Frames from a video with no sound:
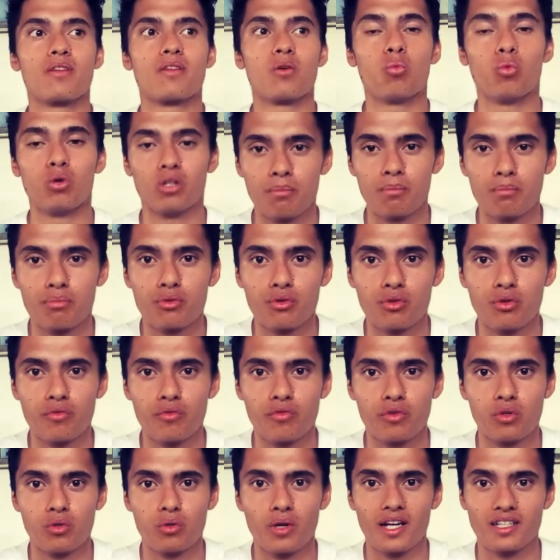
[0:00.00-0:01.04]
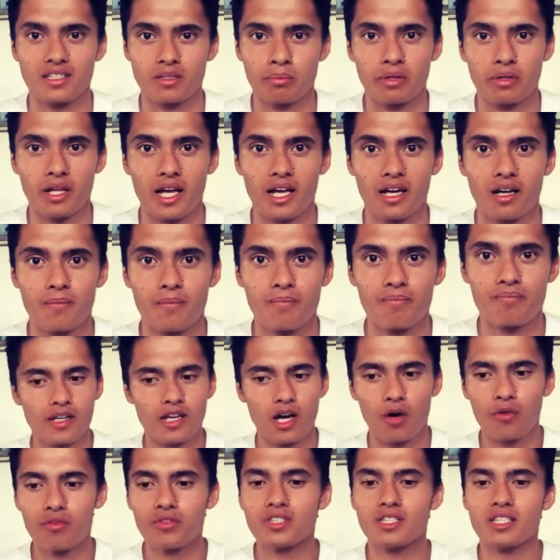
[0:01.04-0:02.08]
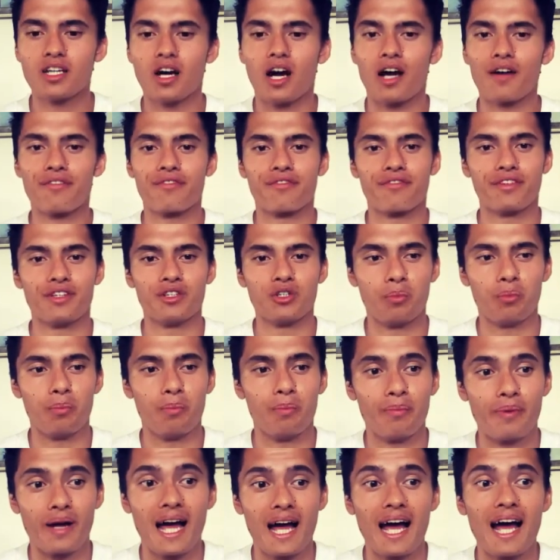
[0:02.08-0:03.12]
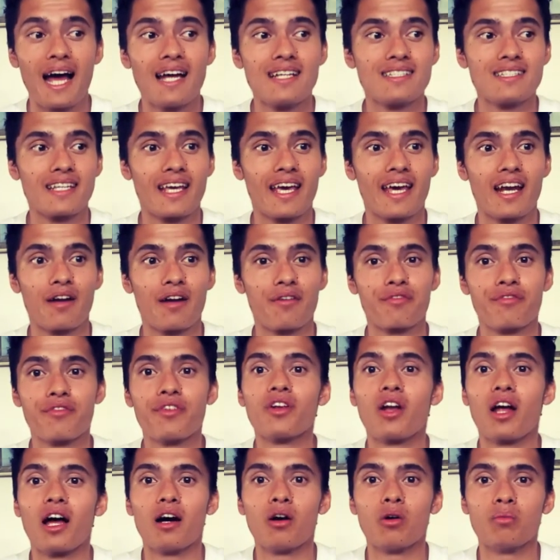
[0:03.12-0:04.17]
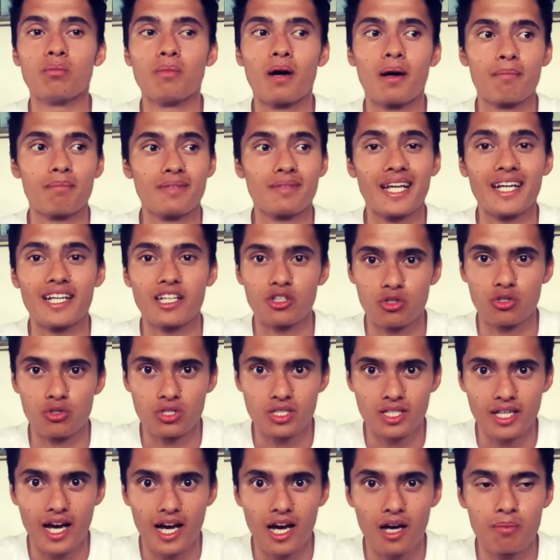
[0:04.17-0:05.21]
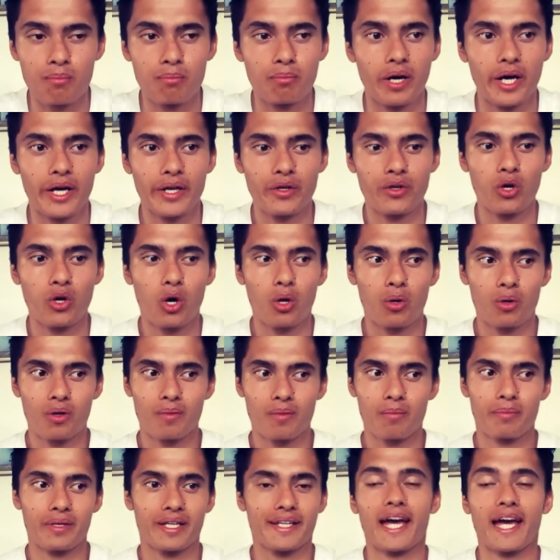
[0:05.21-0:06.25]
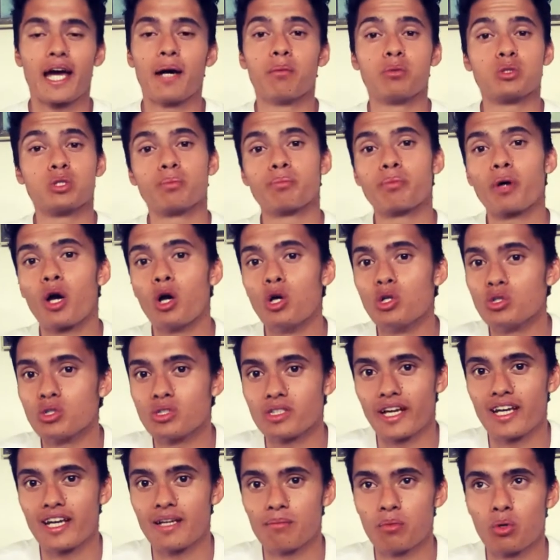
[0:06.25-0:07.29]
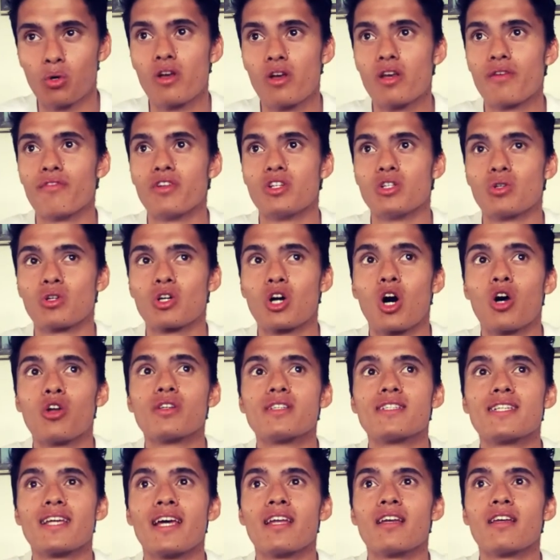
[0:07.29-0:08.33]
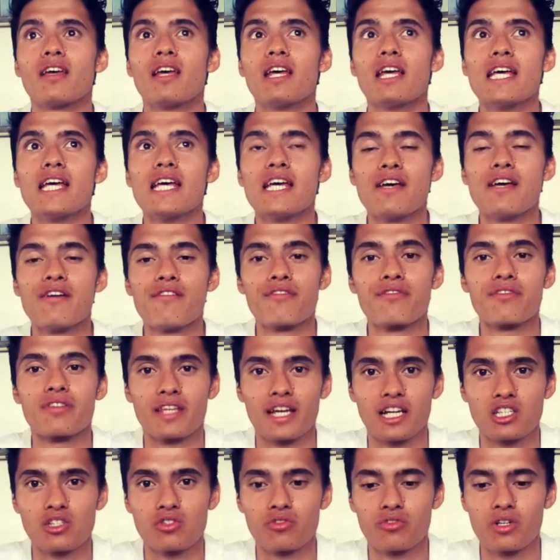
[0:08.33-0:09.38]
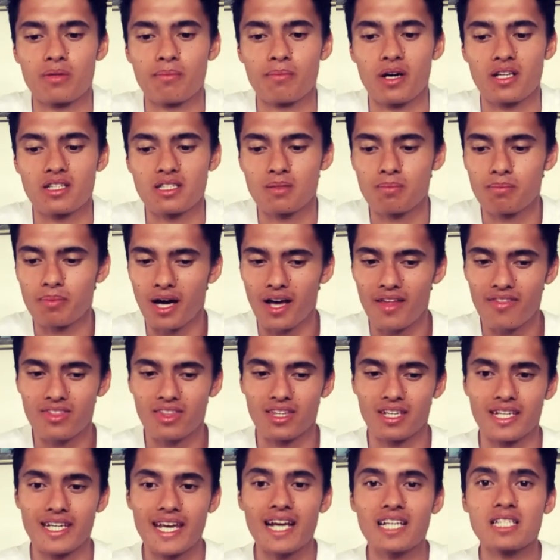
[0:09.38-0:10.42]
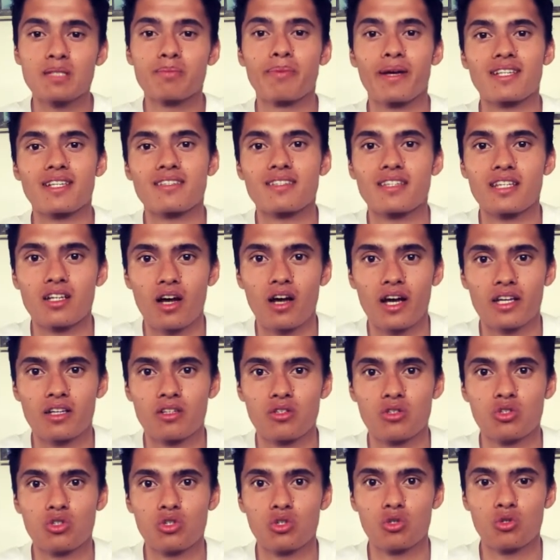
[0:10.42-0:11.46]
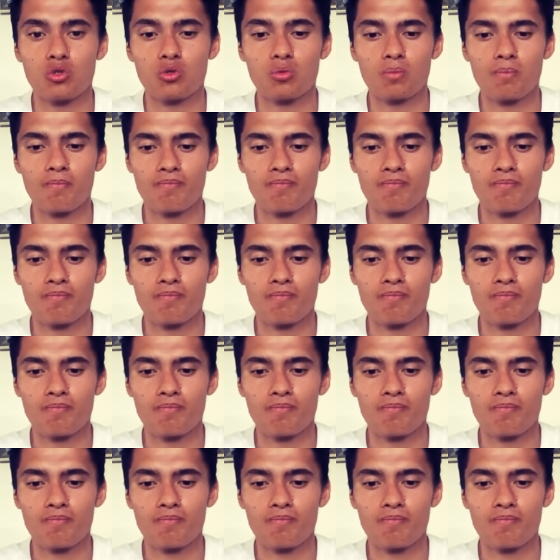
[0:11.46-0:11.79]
will improve you as a player. Now, obviously, I feel bad and I feel I'm letting you down by not being able to post any more individual content for the next 3 months. But the next best thing I can do